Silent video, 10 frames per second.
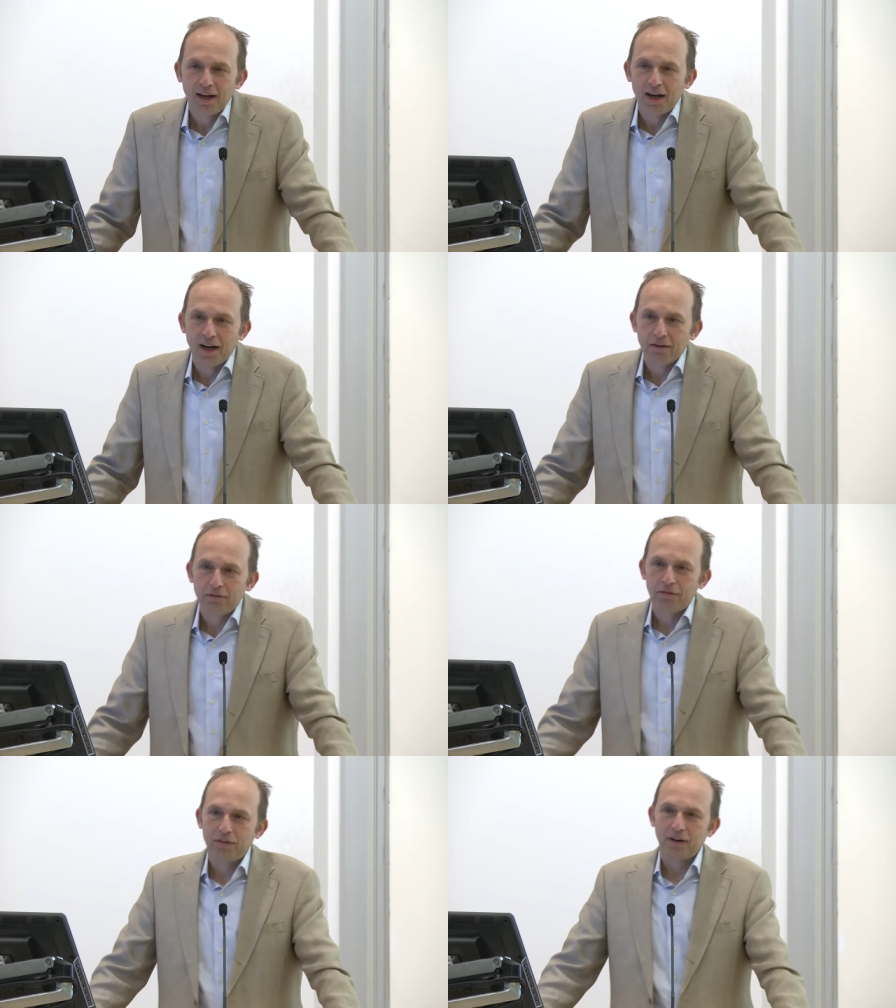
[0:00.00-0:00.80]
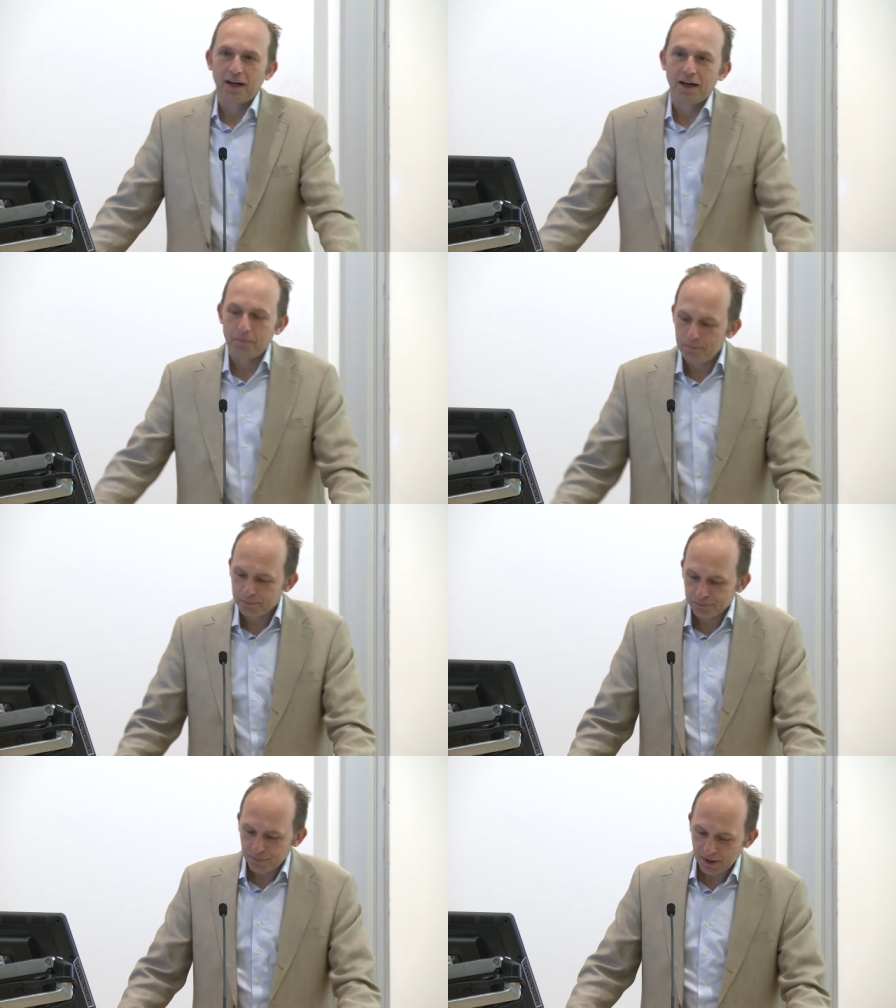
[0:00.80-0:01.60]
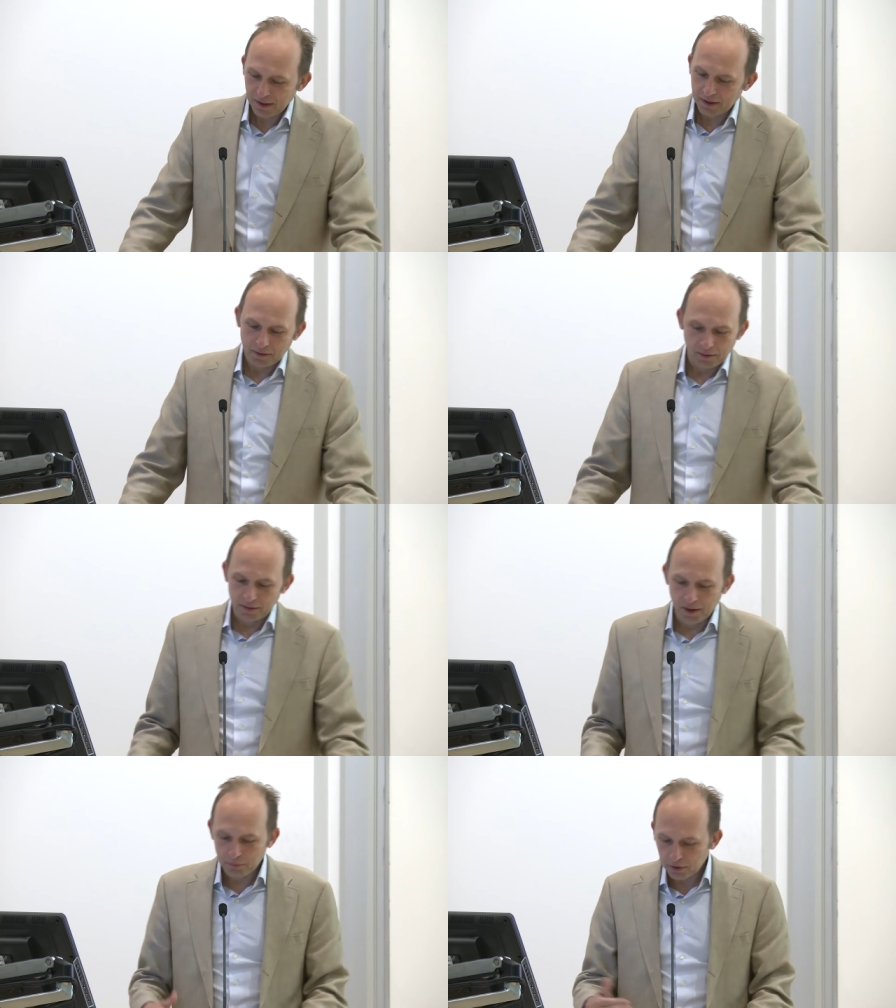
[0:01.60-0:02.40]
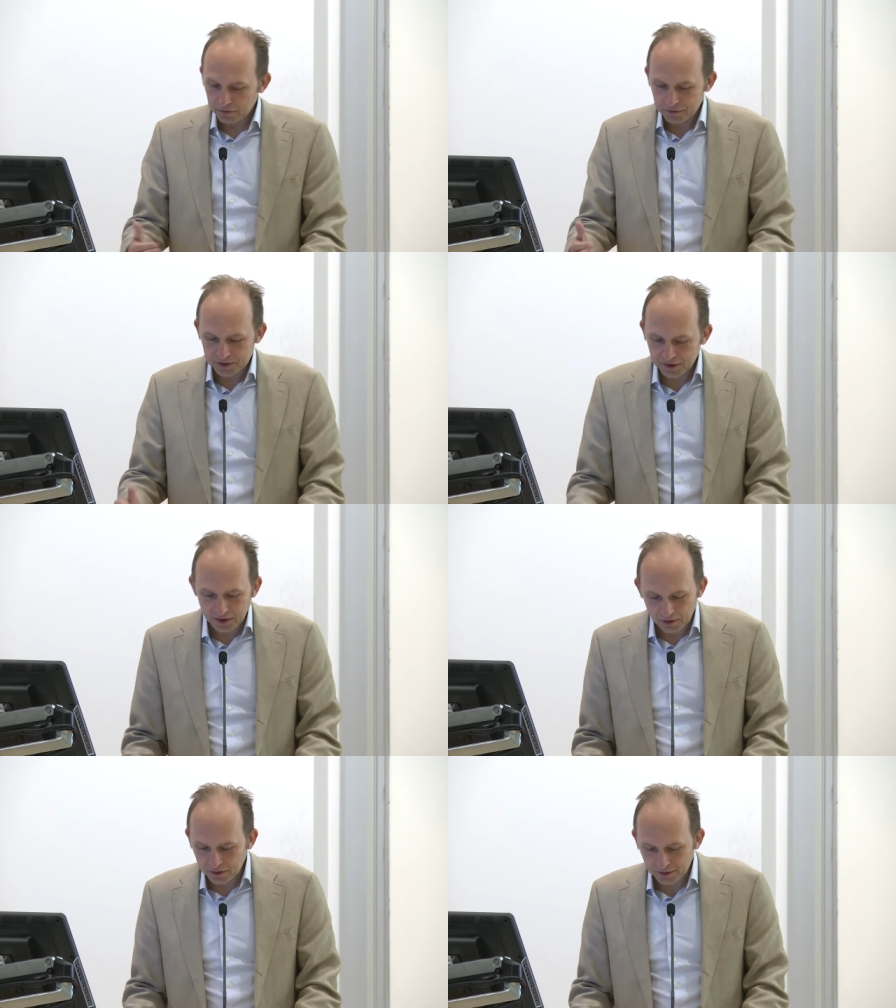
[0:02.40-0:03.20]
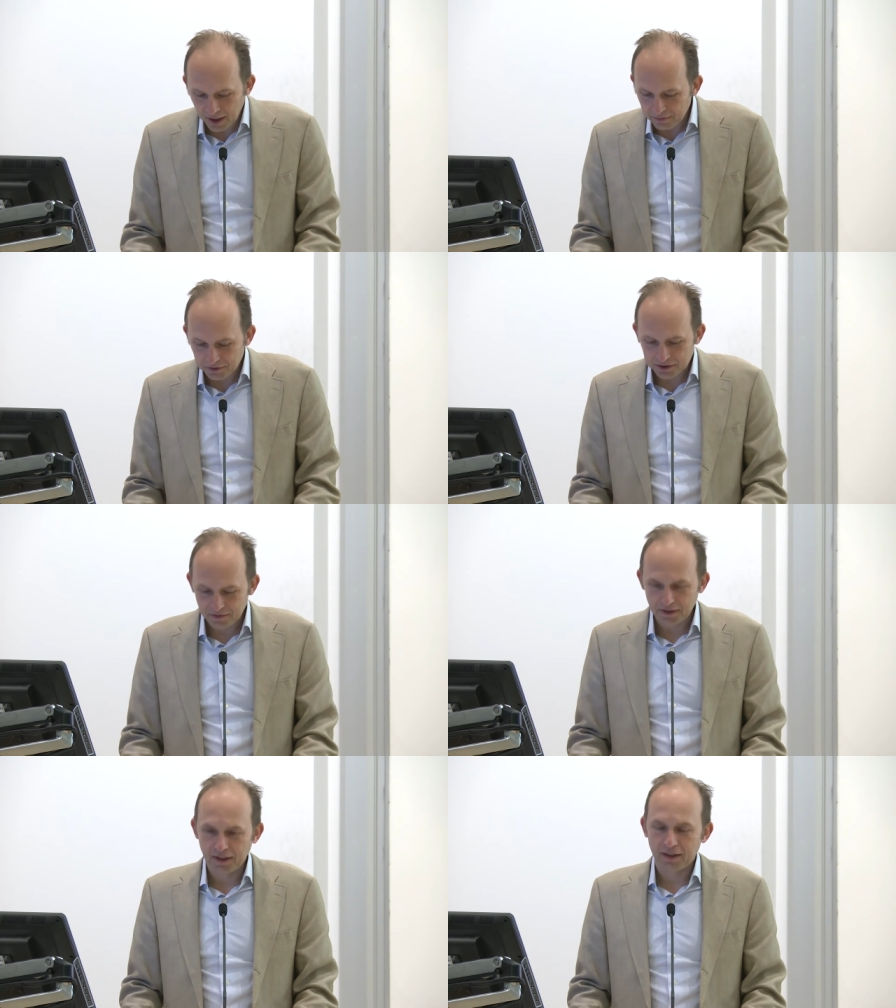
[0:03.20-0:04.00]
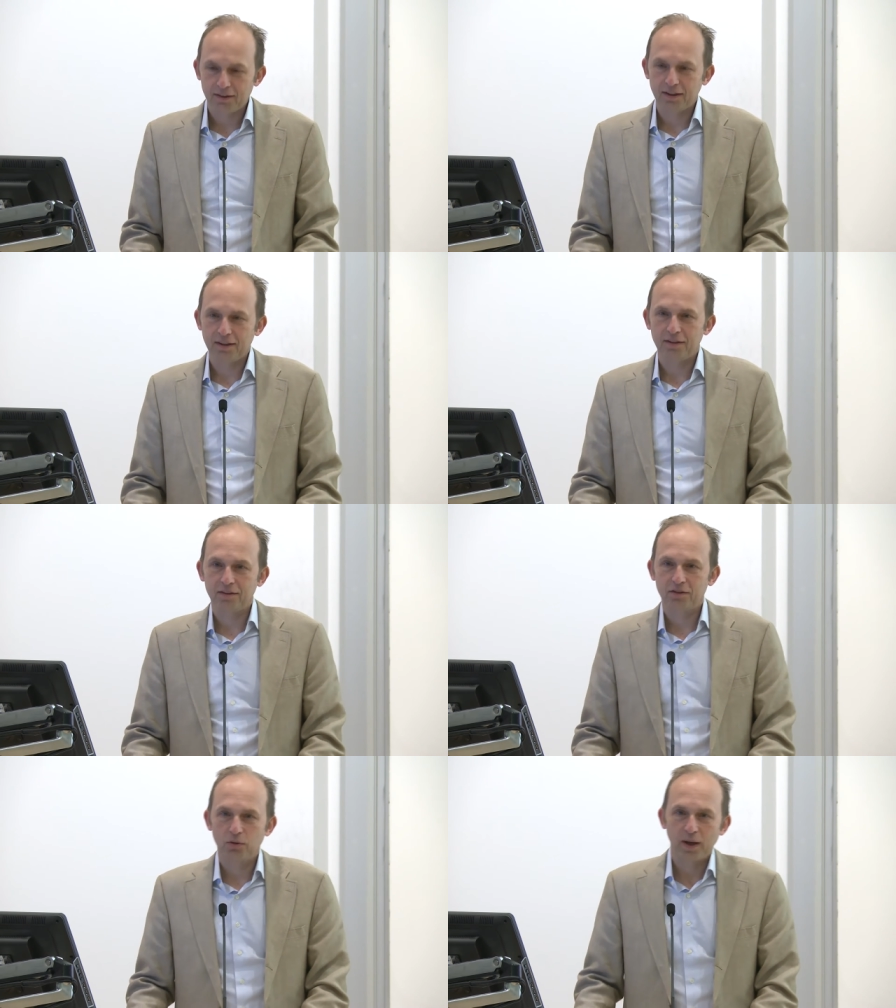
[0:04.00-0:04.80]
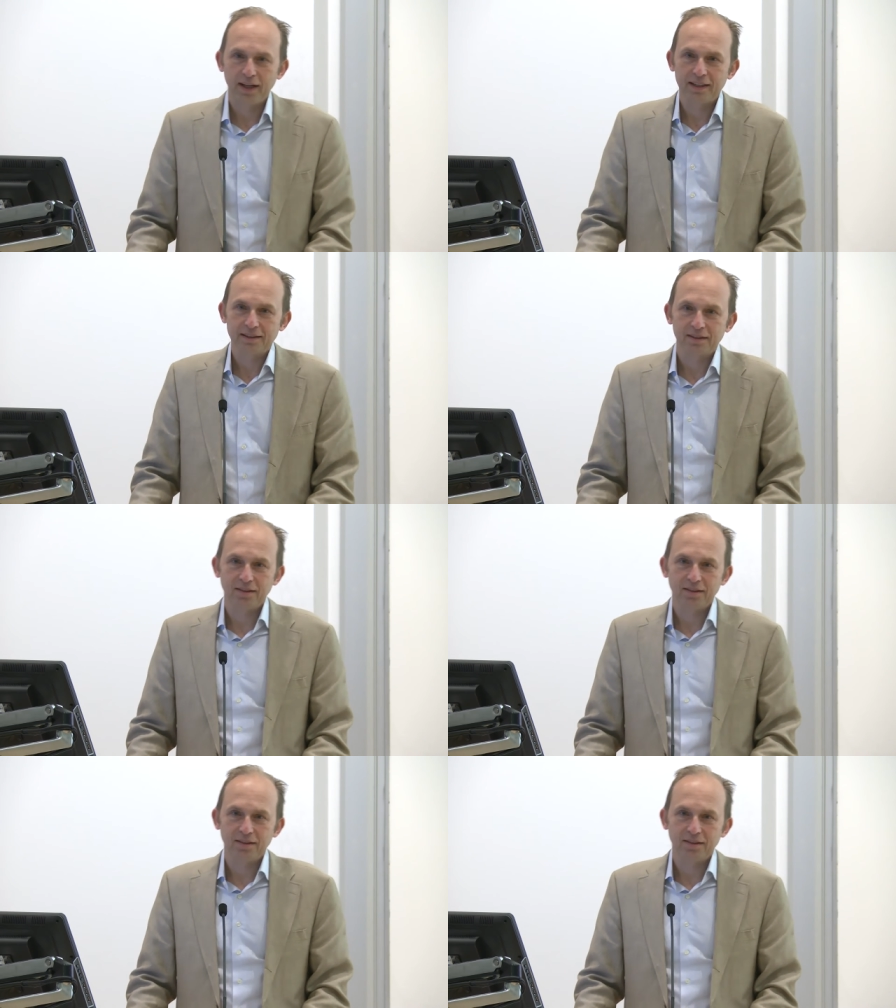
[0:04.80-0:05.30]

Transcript: of um, a, a, number of satirical novels of the 1920s,